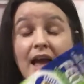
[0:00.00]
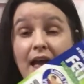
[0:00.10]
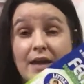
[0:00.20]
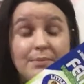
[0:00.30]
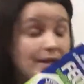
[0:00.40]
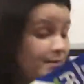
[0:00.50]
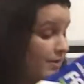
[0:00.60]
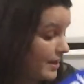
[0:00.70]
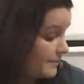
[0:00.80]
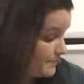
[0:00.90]
and play
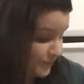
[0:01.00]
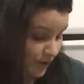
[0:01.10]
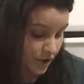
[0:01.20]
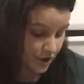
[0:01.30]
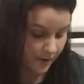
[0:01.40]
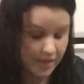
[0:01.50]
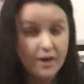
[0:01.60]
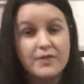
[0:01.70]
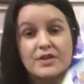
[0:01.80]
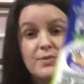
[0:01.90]
with it. So I
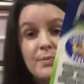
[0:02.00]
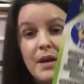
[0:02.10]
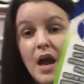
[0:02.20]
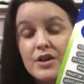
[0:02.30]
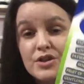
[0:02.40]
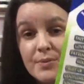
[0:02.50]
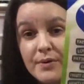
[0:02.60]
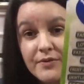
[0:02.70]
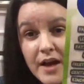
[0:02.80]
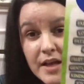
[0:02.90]
thought this would be super
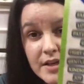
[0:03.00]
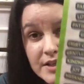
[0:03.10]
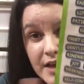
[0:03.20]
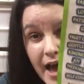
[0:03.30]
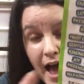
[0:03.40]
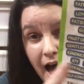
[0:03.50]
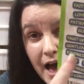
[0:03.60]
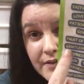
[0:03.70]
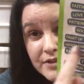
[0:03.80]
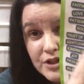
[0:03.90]
fun to
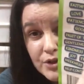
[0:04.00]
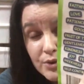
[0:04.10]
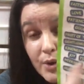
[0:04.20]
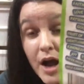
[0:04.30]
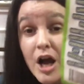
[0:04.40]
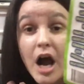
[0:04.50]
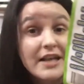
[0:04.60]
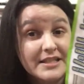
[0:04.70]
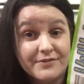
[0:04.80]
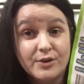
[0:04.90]
have a
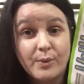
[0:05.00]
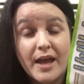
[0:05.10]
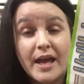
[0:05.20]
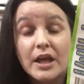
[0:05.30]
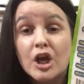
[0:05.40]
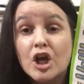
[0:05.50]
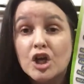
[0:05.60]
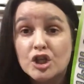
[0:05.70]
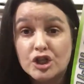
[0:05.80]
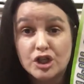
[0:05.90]
different way
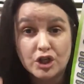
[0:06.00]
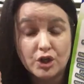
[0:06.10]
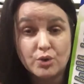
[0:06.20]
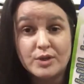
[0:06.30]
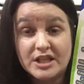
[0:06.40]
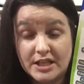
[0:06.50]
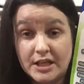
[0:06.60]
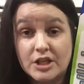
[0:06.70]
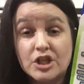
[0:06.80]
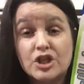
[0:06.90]
to
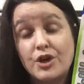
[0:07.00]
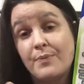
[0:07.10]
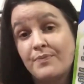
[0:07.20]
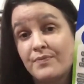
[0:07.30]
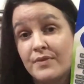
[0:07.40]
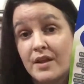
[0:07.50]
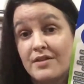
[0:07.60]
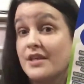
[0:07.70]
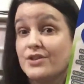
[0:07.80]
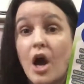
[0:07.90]
teach
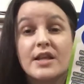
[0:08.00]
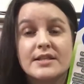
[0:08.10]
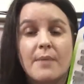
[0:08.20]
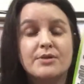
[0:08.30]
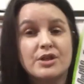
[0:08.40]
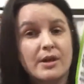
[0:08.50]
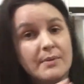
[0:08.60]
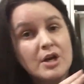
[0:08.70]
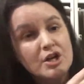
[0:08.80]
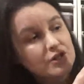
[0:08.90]
this concept to them.
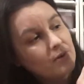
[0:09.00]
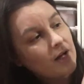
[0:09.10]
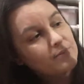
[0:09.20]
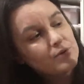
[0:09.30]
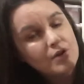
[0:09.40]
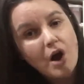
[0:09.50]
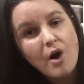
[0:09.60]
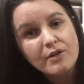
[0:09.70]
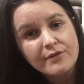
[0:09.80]
So it comes with all the